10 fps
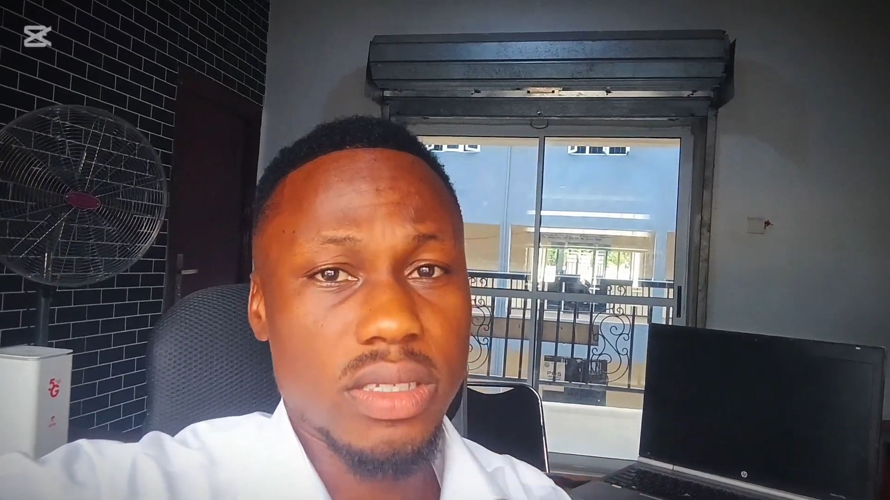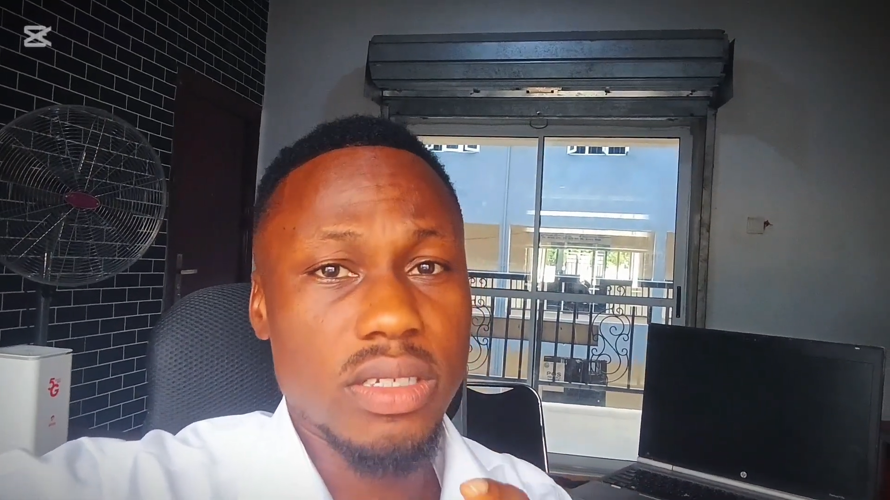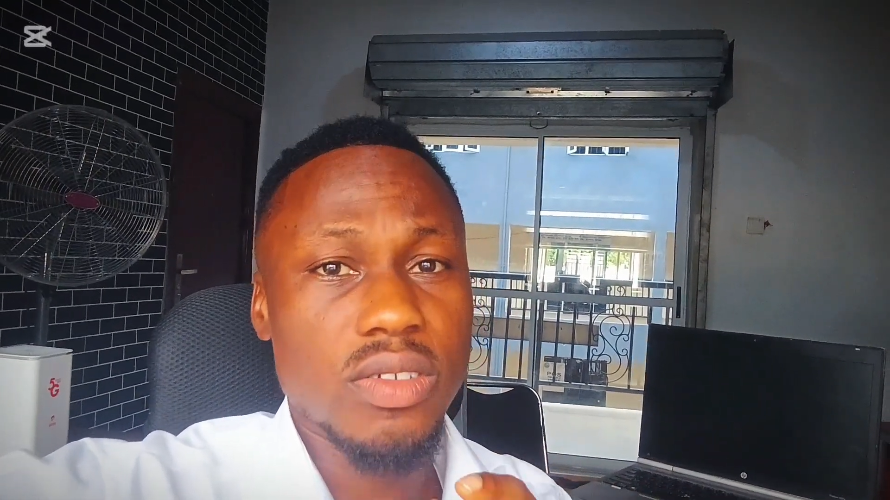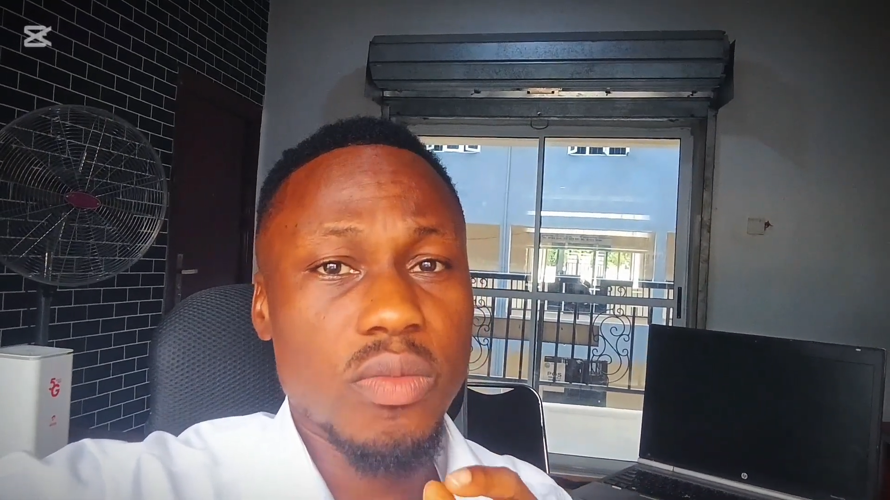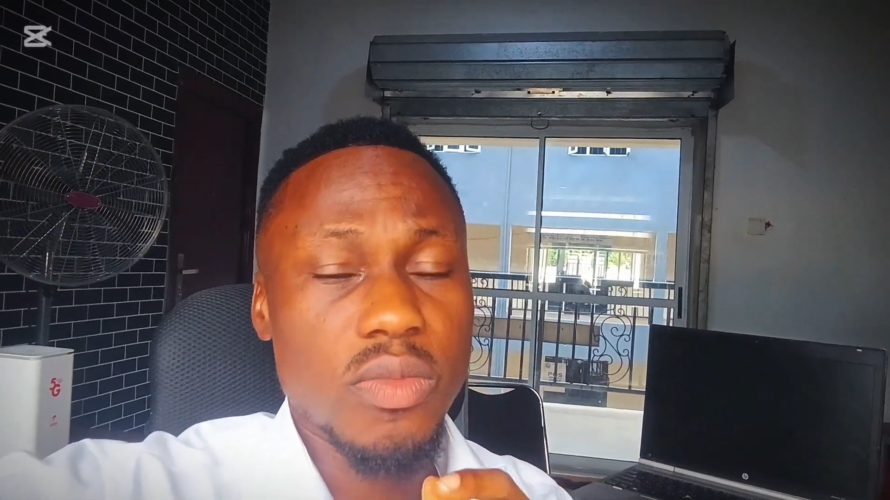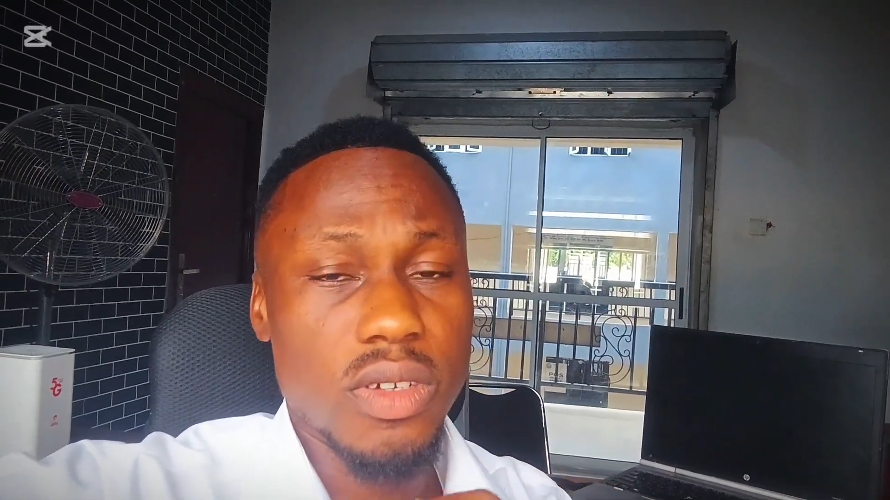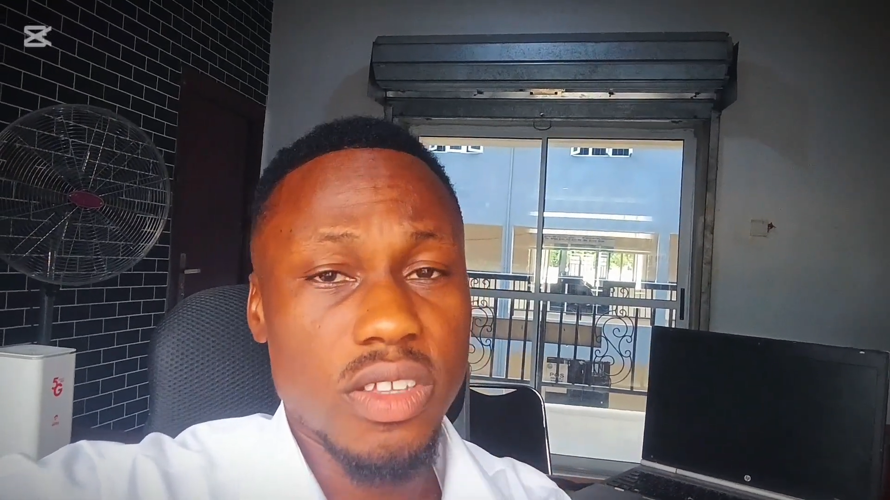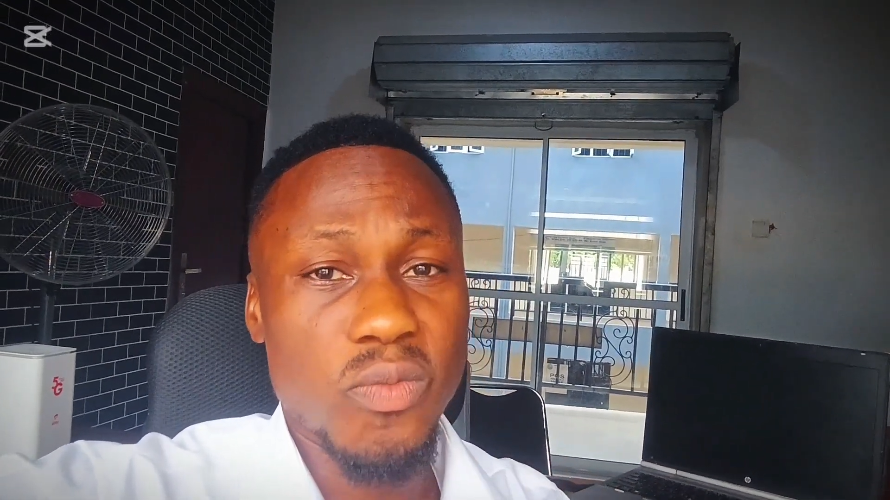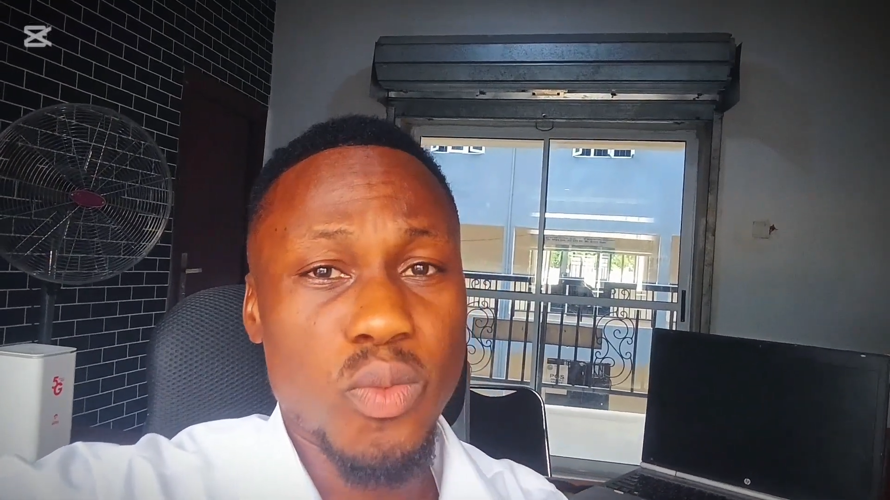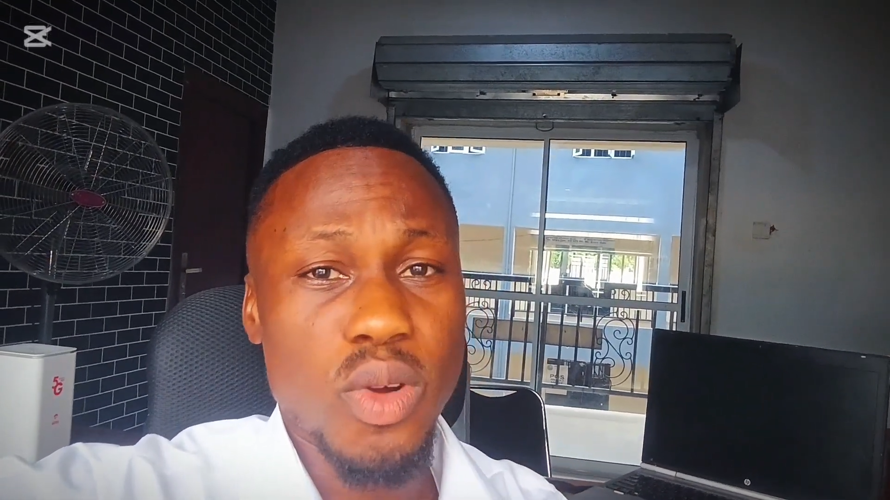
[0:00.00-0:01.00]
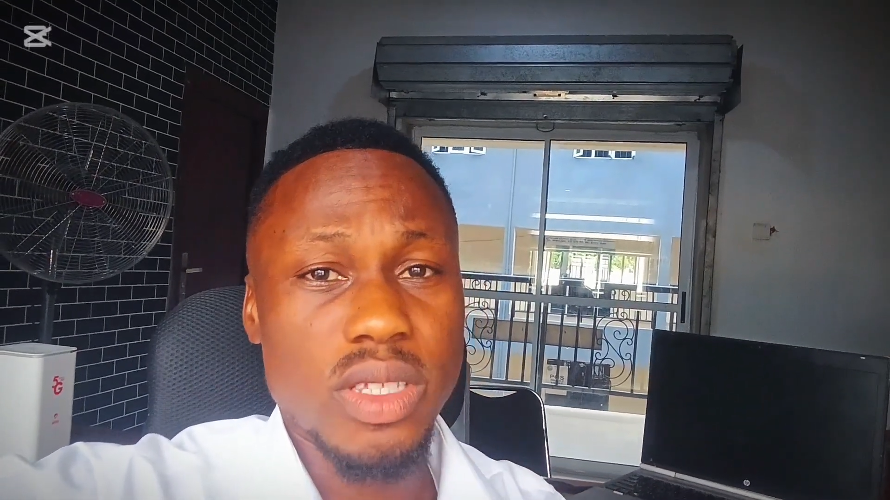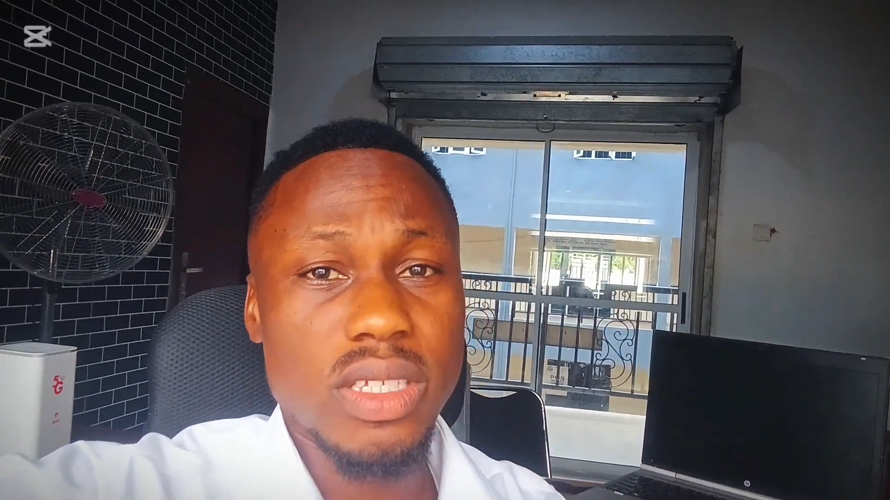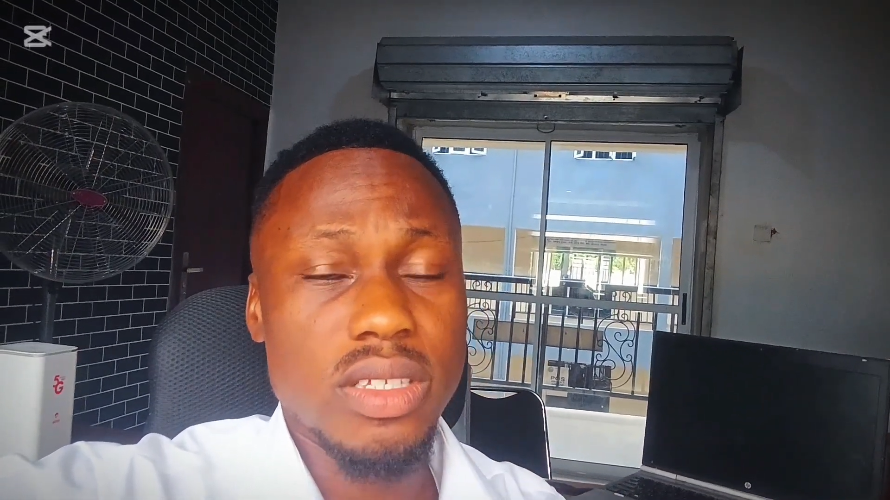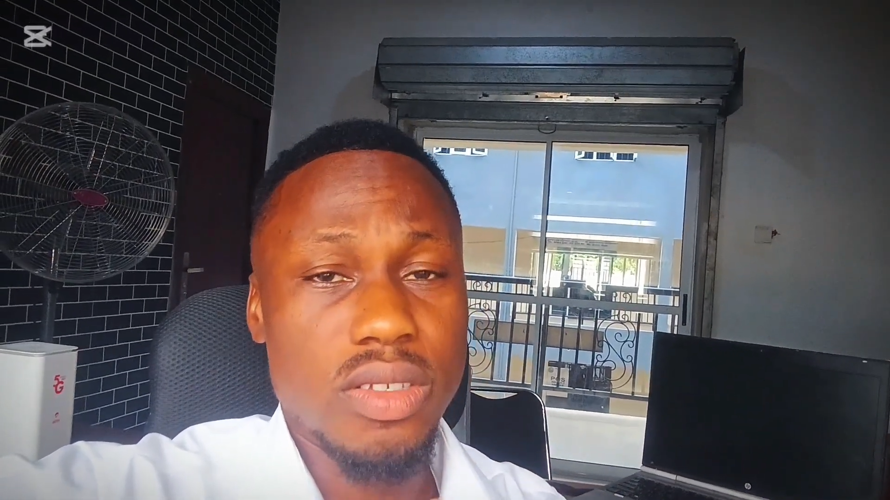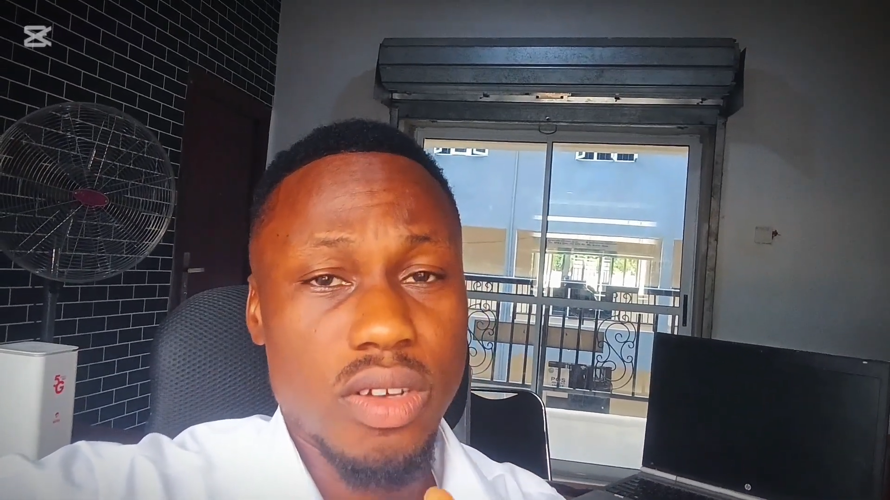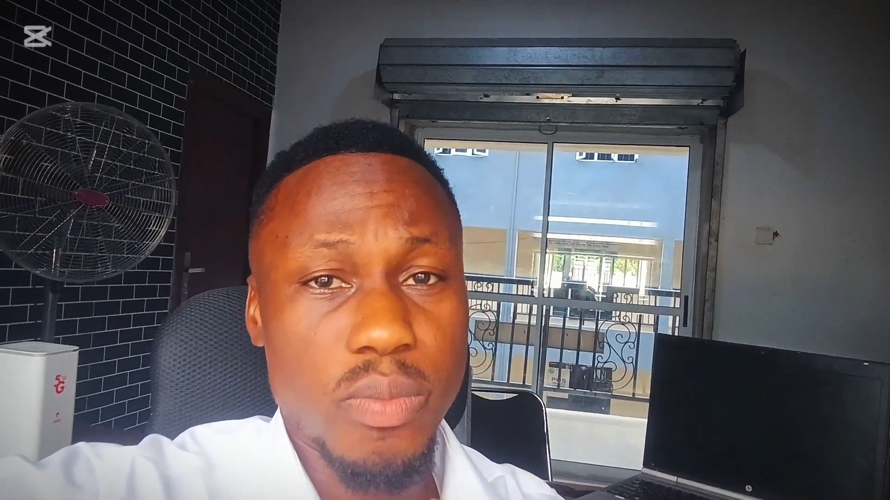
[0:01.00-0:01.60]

This cumulative point is